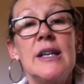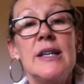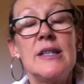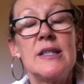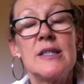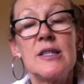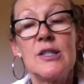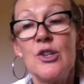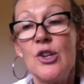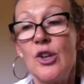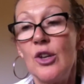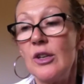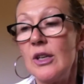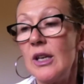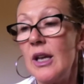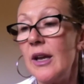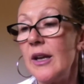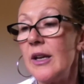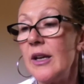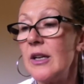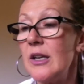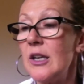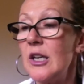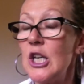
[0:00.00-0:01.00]
It's not
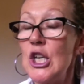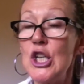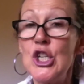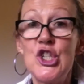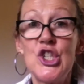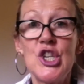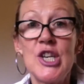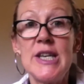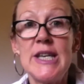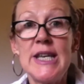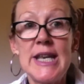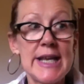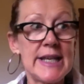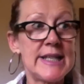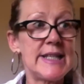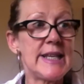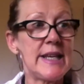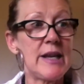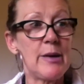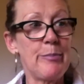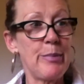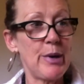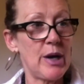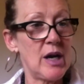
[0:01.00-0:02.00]
like a
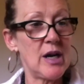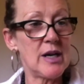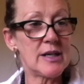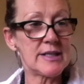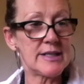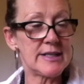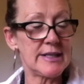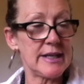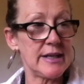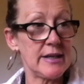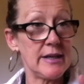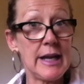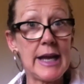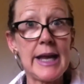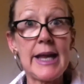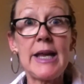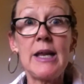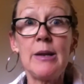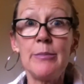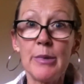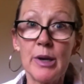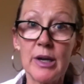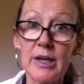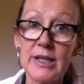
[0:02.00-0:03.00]
genetic passing,
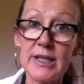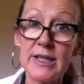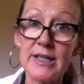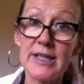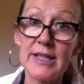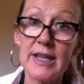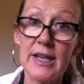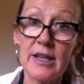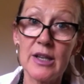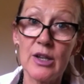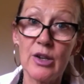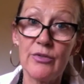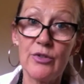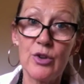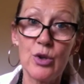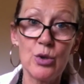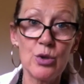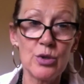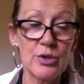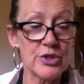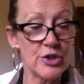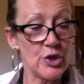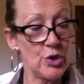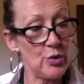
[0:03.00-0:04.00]
in my understanding, of
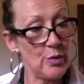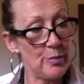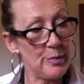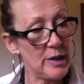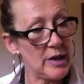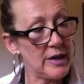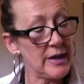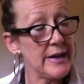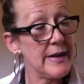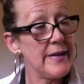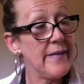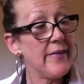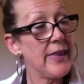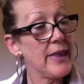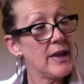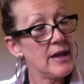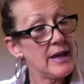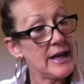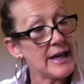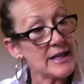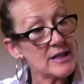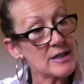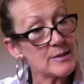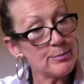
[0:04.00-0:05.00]
course, who am I?
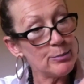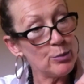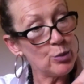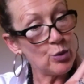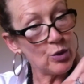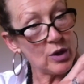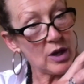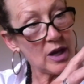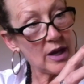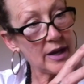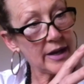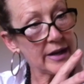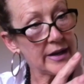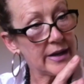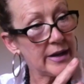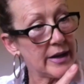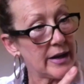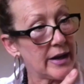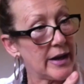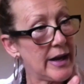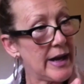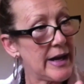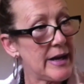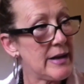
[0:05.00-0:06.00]
It's more
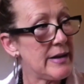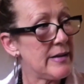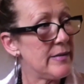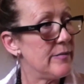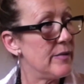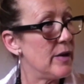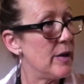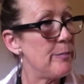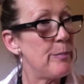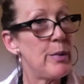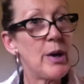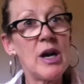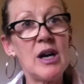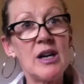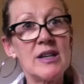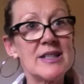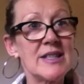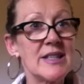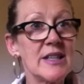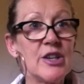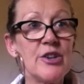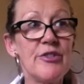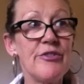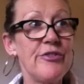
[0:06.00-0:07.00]
like a
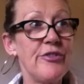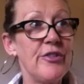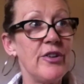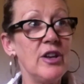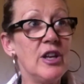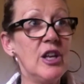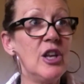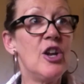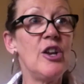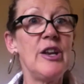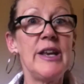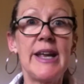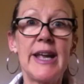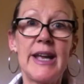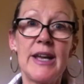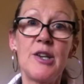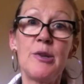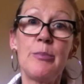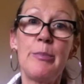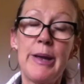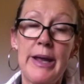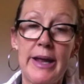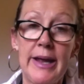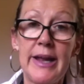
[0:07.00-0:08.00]
passing of learning how
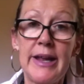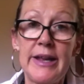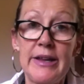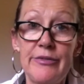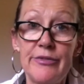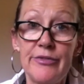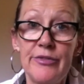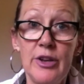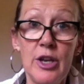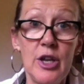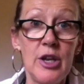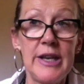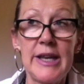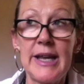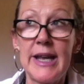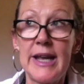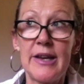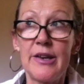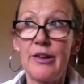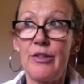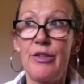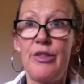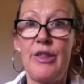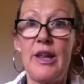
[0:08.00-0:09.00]
to behave, learning
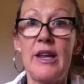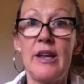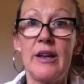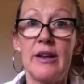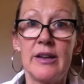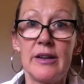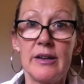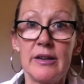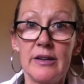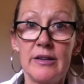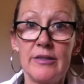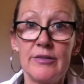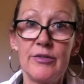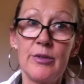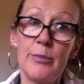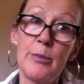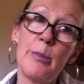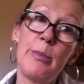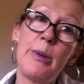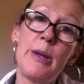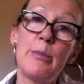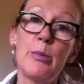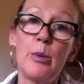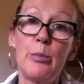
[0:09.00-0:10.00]
how to think from
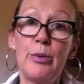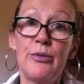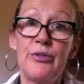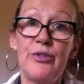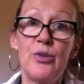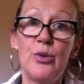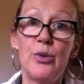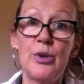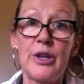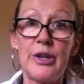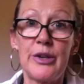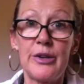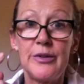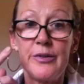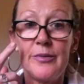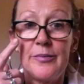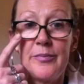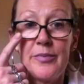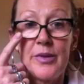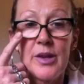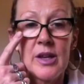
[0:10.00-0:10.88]
the people before you.